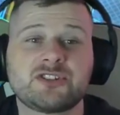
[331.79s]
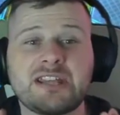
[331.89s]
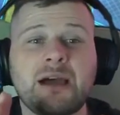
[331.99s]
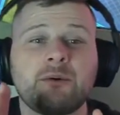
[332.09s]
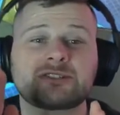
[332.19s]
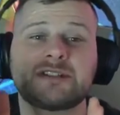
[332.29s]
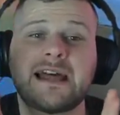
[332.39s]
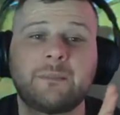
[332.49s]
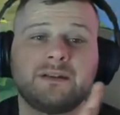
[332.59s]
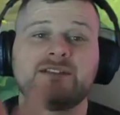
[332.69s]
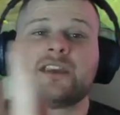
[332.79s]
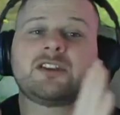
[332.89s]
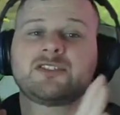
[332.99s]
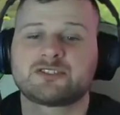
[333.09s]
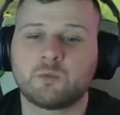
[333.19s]
So now what's going to happen is they're
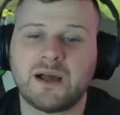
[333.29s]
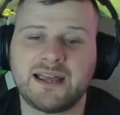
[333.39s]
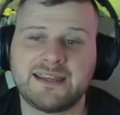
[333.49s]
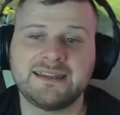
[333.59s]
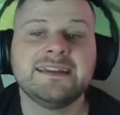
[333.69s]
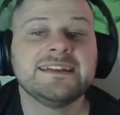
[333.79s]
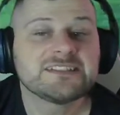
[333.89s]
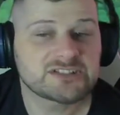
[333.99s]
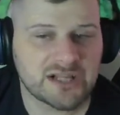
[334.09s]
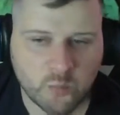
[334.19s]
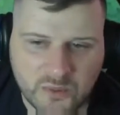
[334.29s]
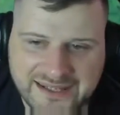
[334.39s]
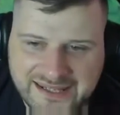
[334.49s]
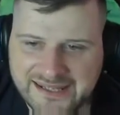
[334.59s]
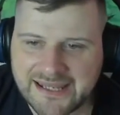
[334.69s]
going to sway so that we
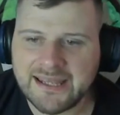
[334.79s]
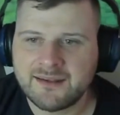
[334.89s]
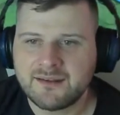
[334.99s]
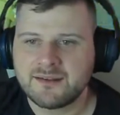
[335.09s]
can get